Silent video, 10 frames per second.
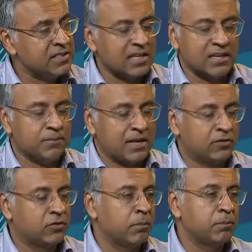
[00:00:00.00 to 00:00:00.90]
they may have
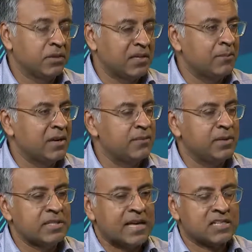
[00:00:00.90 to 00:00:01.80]
stopped, but they may have
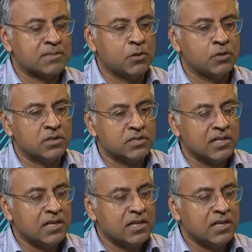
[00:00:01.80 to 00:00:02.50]
been ex-smokers,